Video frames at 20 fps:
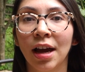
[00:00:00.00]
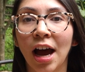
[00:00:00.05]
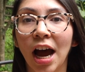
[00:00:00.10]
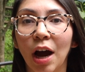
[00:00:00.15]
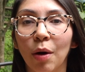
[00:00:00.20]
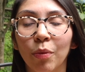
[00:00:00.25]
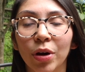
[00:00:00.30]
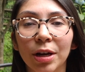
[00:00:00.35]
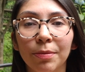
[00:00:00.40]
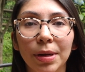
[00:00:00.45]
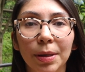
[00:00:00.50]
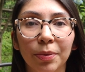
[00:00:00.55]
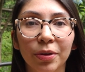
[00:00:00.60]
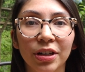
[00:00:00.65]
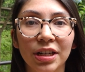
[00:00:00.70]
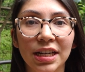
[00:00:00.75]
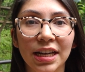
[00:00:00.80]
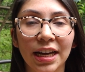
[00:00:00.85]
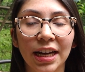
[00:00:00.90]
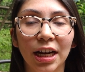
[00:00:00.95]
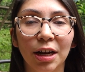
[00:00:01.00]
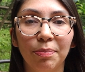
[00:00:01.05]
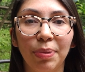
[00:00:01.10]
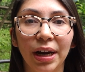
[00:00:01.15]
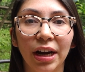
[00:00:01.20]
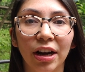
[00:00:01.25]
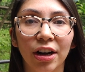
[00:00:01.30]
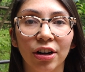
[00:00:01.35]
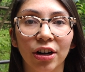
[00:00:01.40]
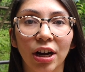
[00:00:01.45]
I want to be able to knit a
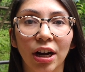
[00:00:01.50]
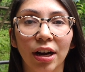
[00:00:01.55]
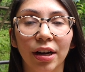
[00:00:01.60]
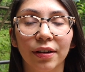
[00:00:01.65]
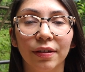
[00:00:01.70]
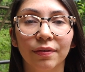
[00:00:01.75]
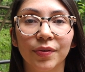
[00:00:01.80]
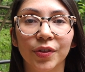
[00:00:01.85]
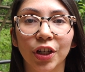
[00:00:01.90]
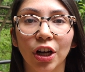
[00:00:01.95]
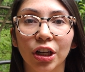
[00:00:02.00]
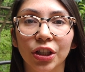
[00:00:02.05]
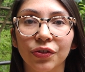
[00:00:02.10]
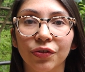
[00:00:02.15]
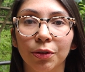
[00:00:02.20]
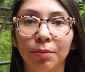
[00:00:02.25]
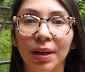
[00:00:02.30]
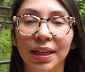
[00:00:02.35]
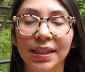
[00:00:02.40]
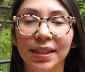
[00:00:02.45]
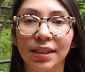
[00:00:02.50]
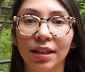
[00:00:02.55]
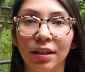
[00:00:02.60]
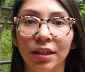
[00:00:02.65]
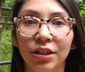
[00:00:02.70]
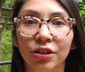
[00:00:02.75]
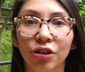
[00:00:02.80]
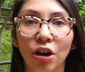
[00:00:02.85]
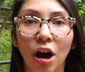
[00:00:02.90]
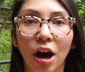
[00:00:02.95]
pair of socks for my son
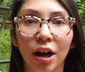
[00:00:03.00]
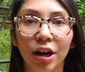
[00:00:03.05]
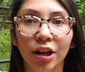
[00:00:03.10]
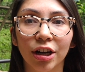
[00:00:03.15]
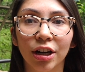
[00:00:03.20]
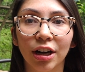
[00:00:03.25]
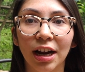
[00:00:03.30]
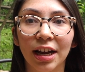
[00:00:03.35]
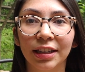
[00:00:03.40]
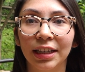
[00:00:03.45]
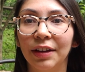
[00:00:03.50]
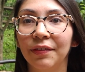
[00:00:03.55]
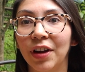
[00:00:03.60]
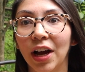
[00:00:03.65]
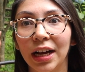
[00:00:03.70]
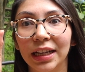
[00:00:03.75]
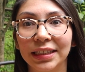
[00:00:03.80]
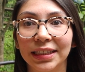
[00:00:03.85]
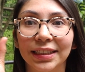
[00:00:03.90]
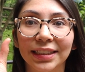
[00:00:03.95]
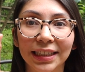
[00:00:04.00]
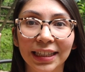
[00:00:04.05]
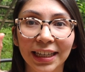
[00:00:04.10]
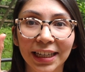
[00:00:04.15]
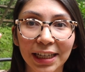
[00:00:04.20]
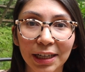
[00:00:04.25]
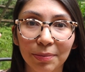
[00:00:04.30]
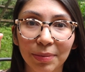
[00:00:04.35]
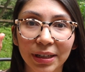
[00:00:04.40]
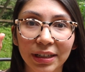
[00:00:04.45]
and daughter, and they've got
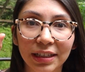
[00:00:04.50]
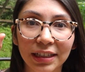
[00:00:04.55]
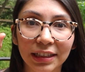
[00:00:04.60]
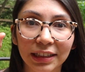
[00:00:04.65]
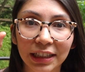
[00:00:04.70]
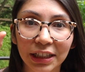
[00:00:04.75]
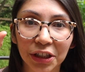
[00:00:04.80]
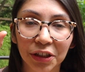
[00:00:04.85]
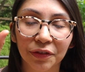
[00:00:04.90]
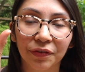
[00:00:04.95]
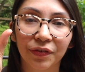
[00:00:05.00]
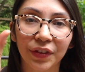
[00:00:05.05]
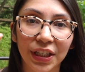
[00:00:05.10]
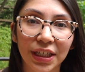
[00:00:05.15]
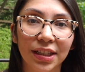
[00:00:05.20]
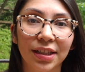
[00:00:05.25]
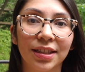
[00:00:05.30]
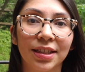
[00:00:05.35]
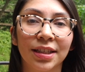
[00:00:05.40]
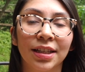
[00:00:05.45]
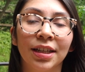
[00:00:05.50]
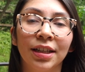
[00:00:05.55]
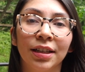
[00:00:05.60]
itty bitty little feet.